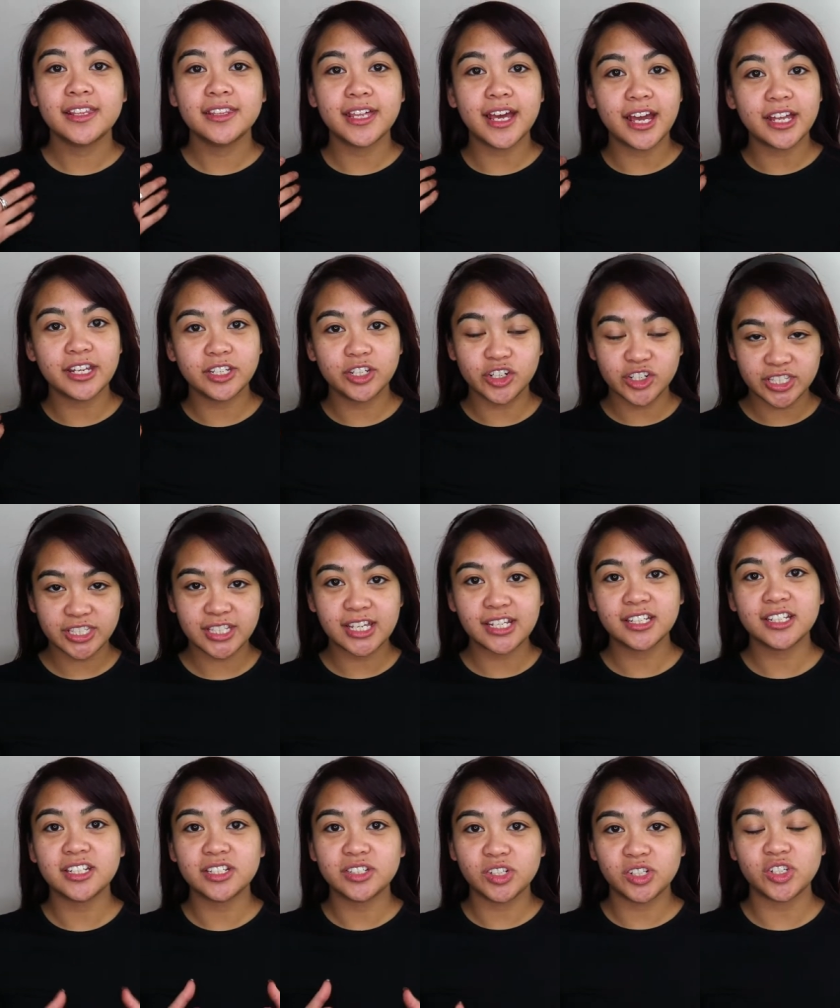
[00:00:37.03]
that your skin
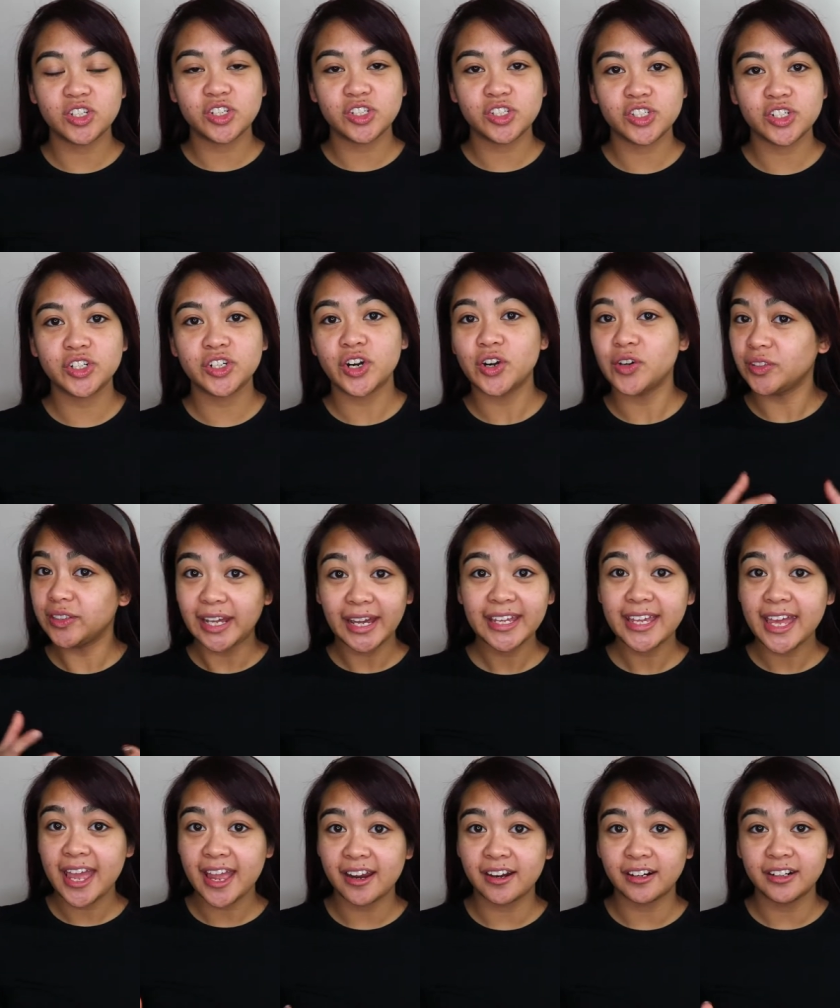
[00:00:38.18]
continues to grow like
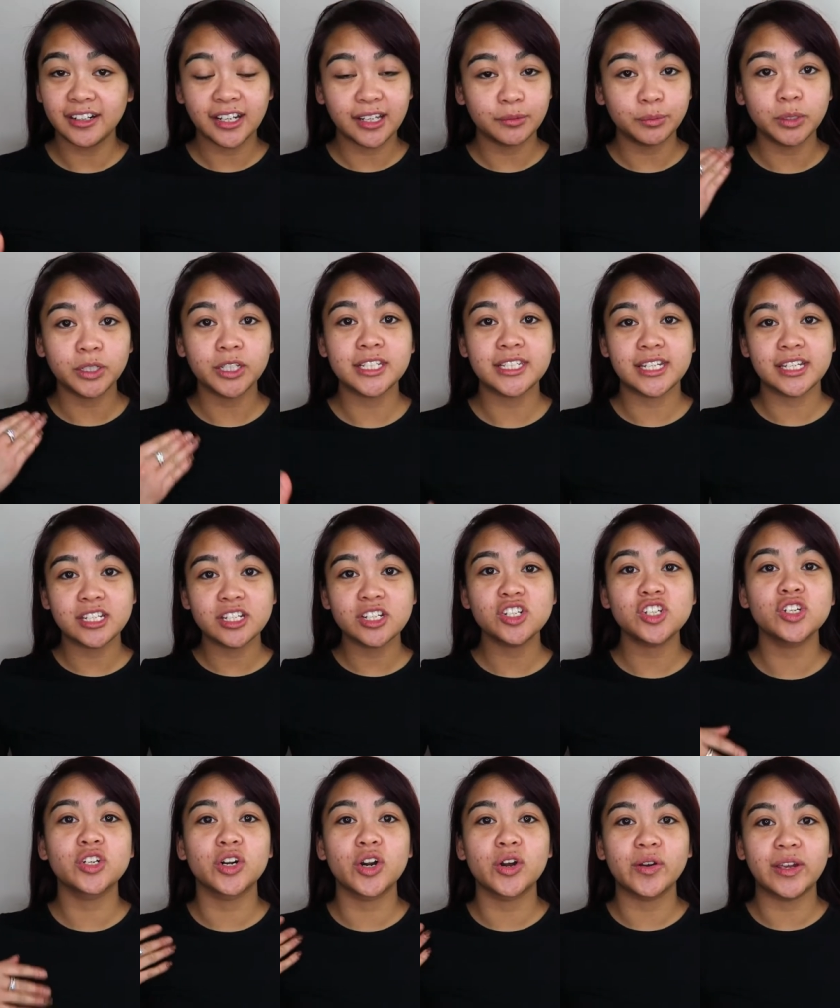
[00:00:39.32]
hair, it will continue to
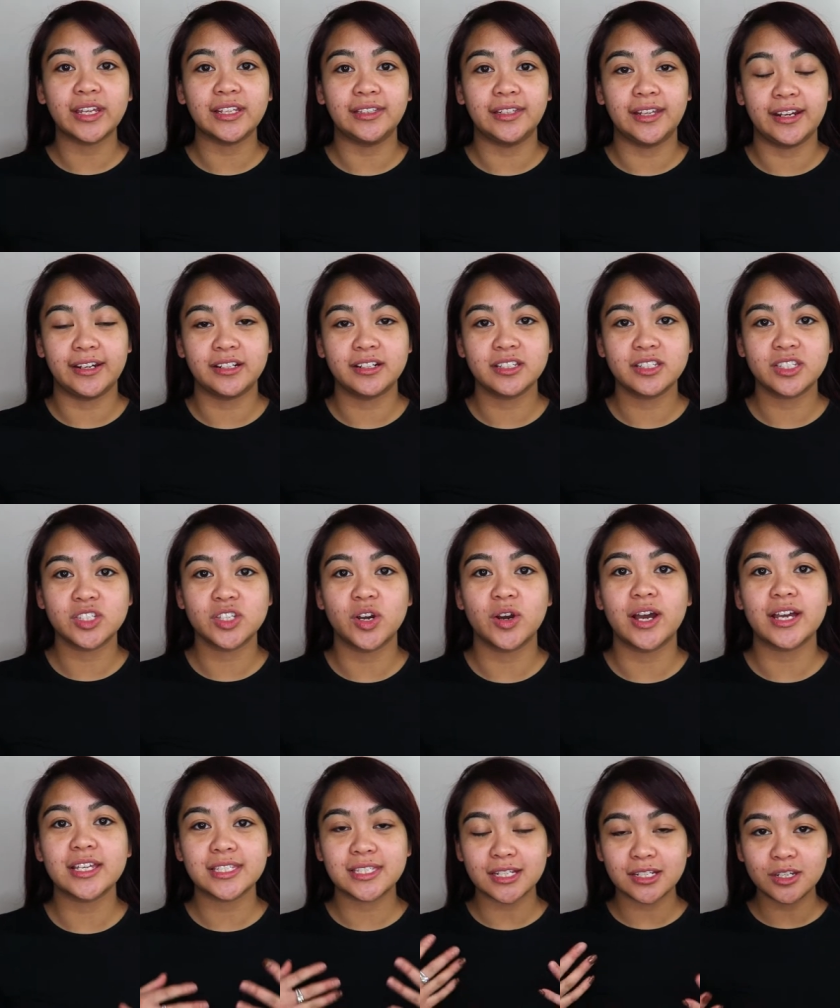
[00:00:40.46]
grow in layers. So
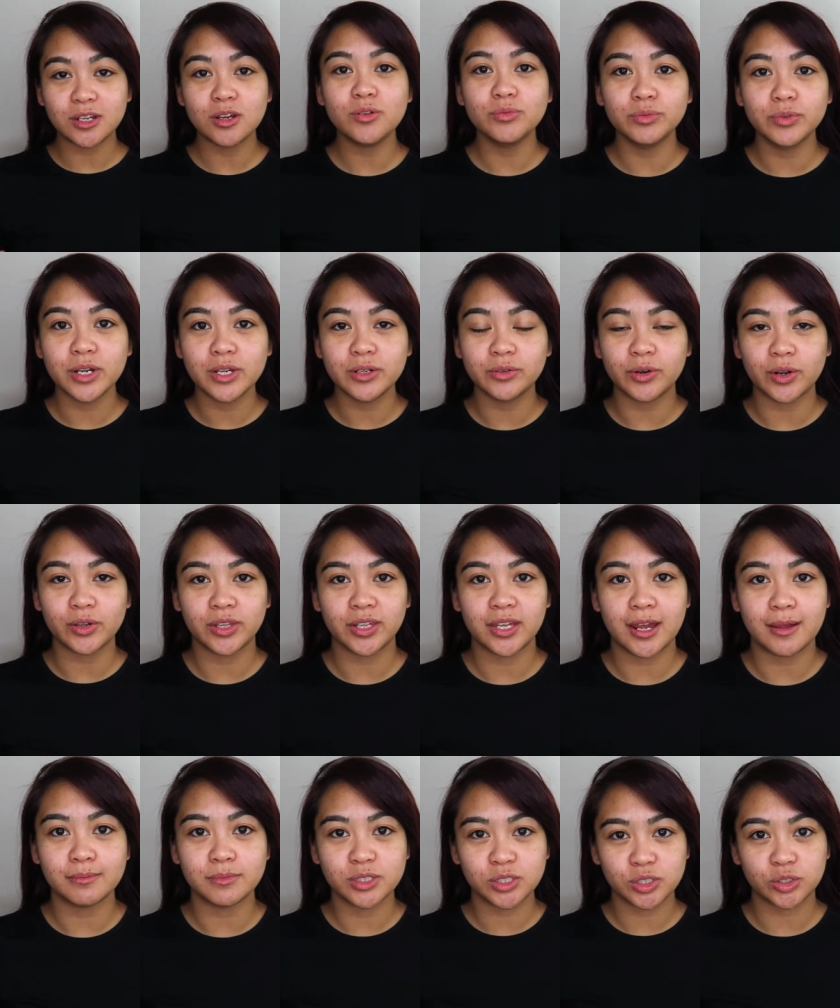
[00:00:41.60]
as the new regrowth
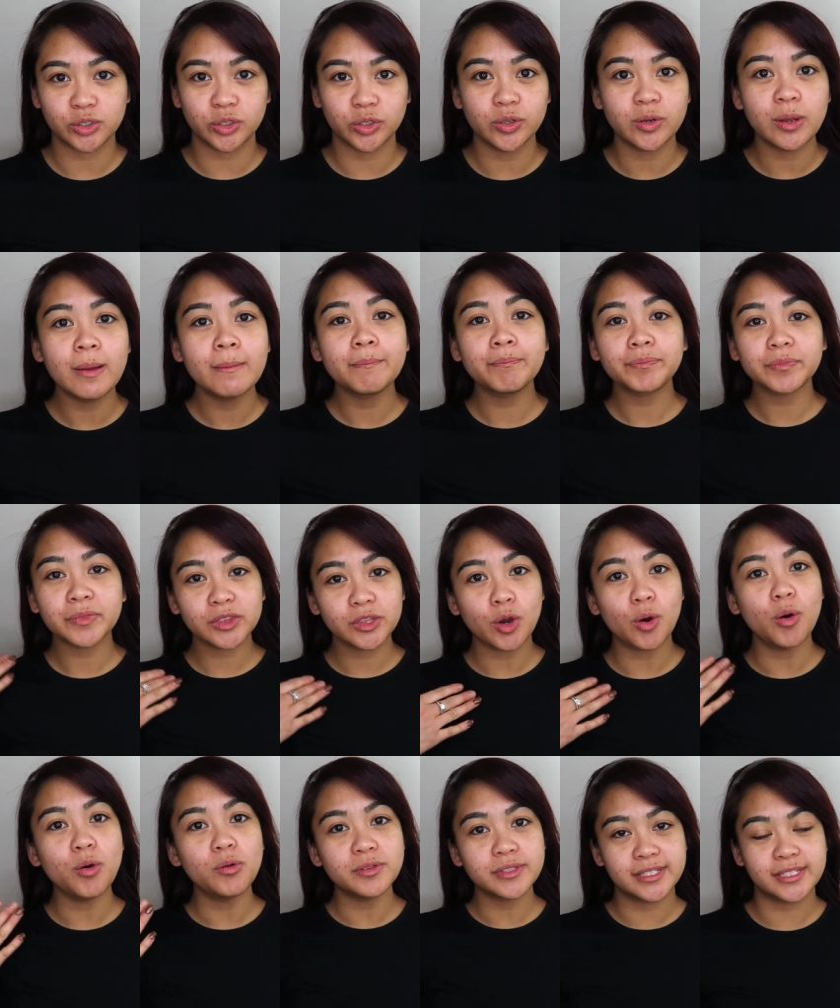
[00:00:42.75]
comes through, the
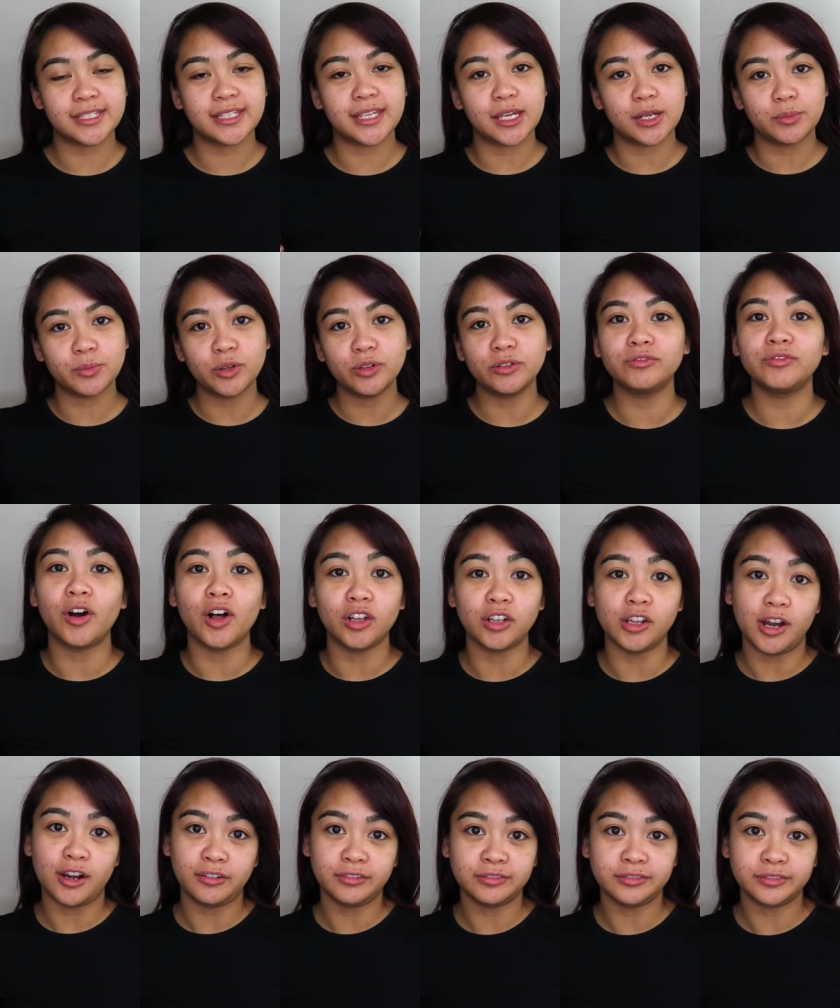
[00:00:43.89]
old skin will fall
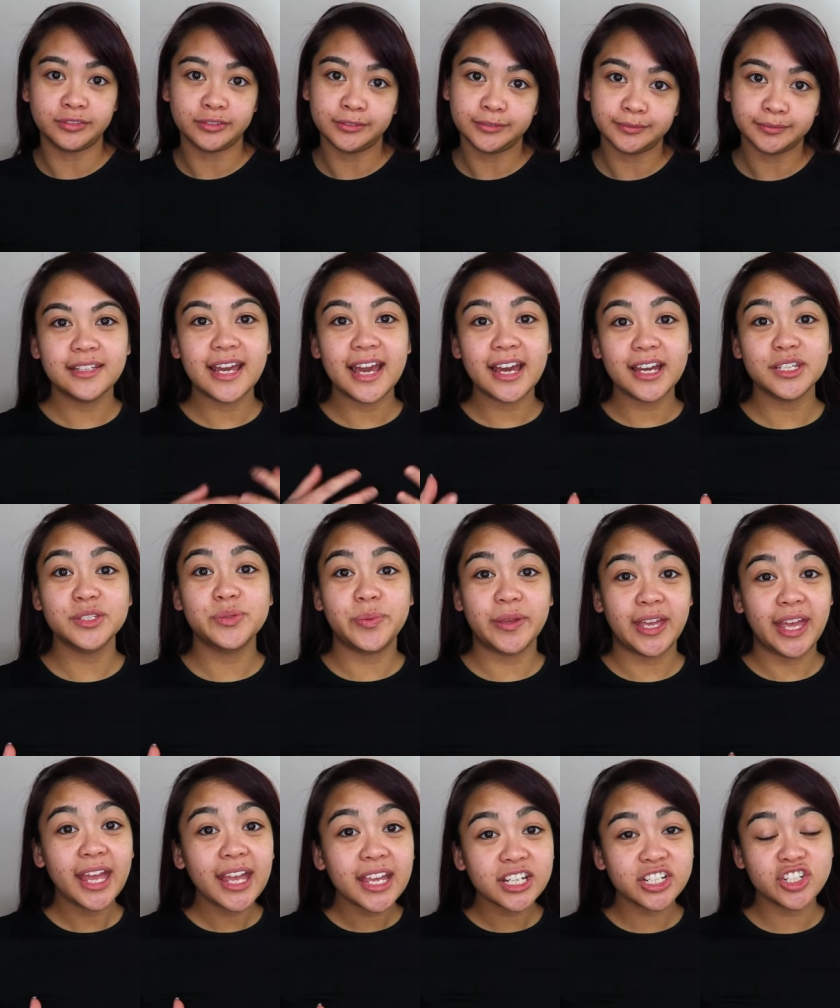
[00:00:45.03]
off. Now as we
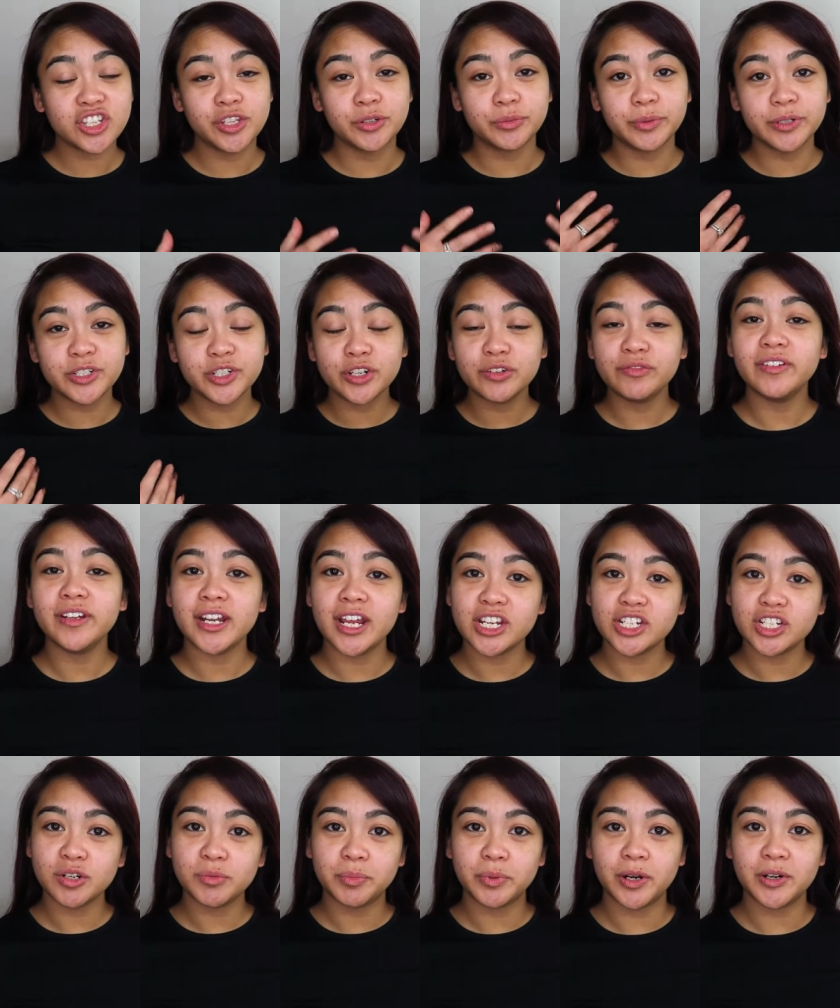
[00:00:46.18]
age, the
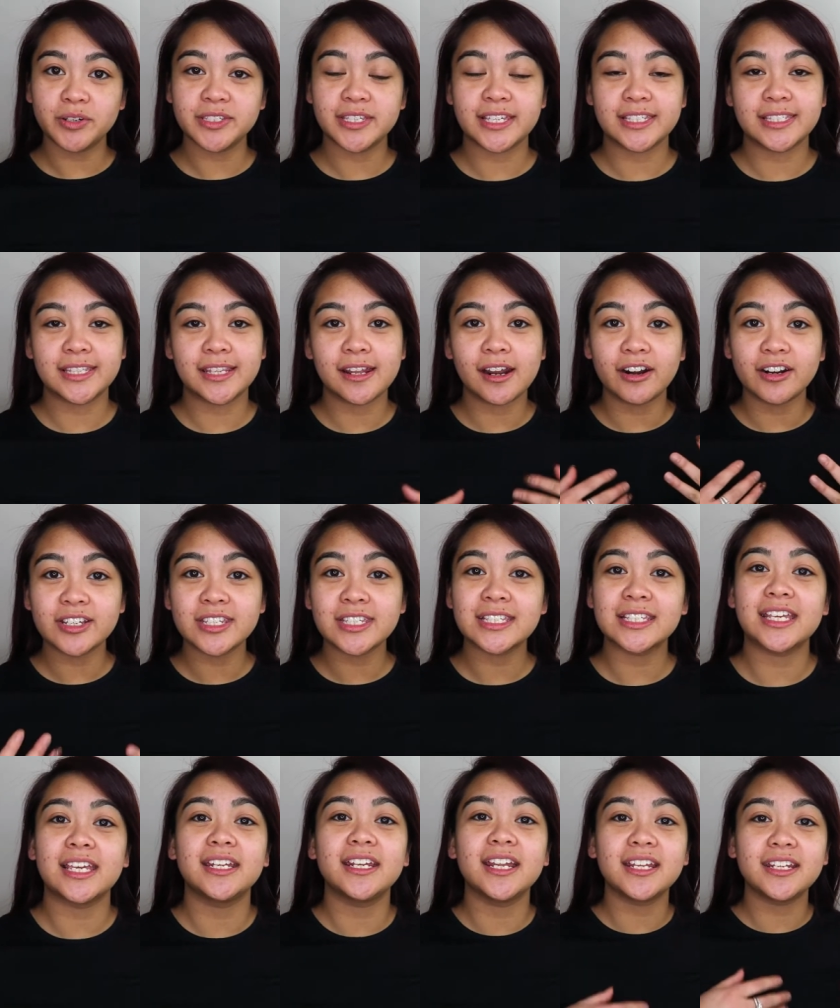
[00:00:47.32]
rejuvenation process that our
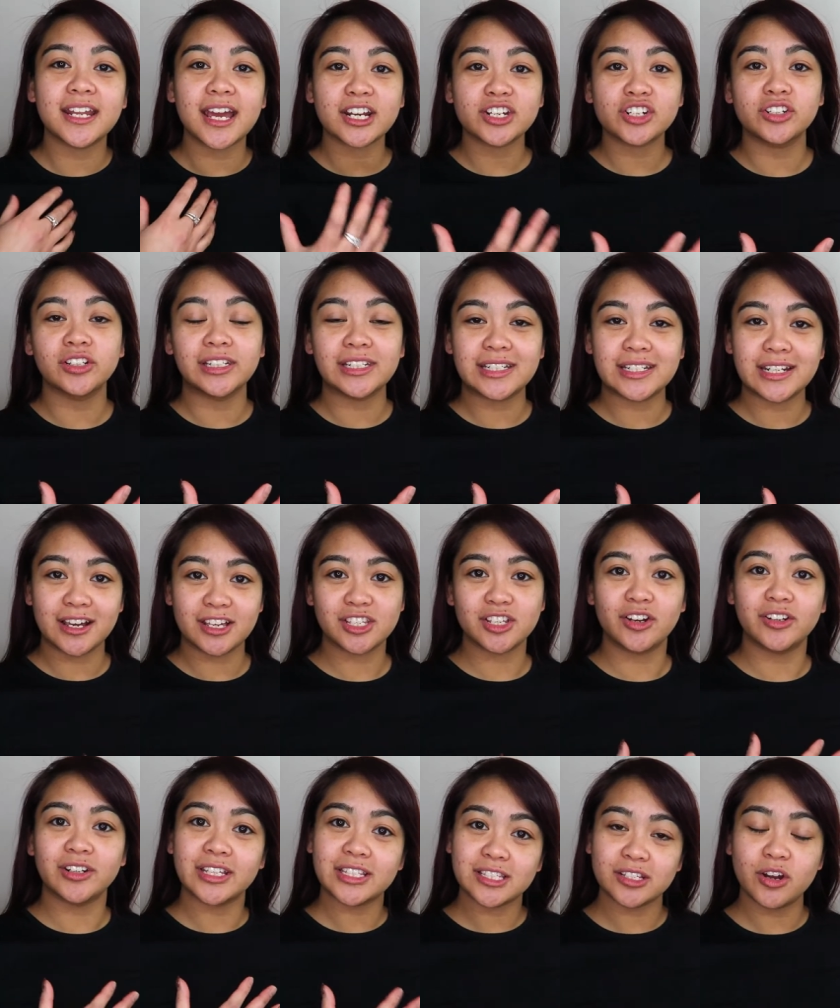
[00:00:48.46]
skin naturally does
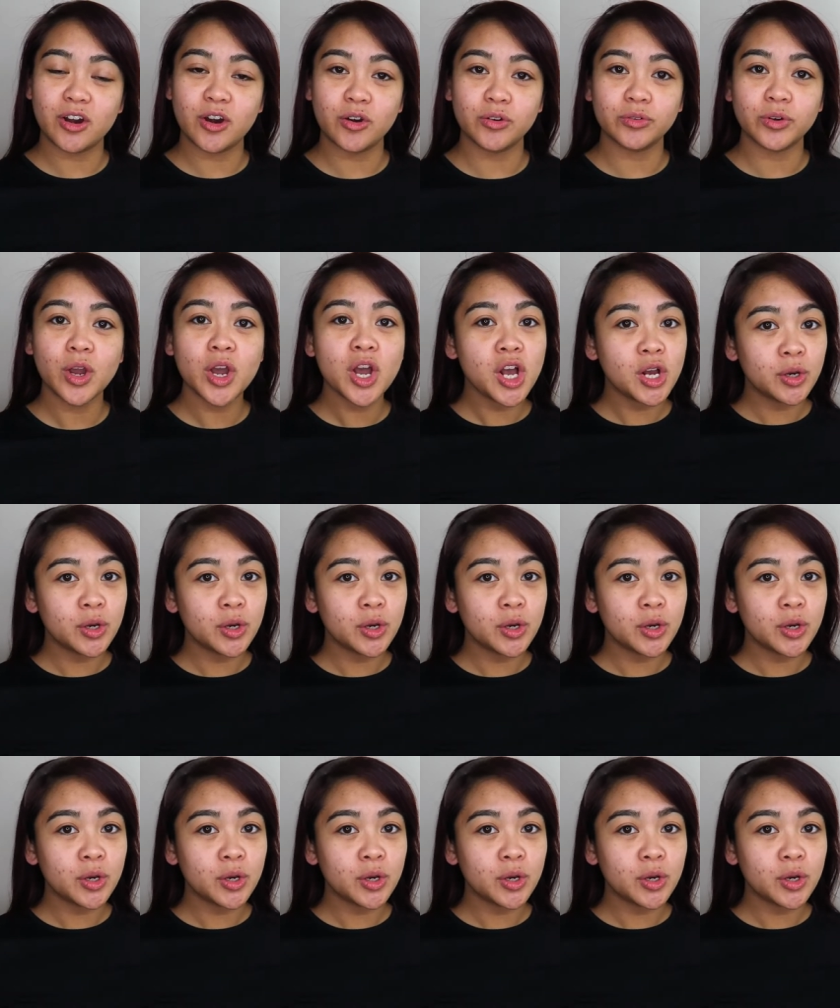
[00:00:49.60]
on its own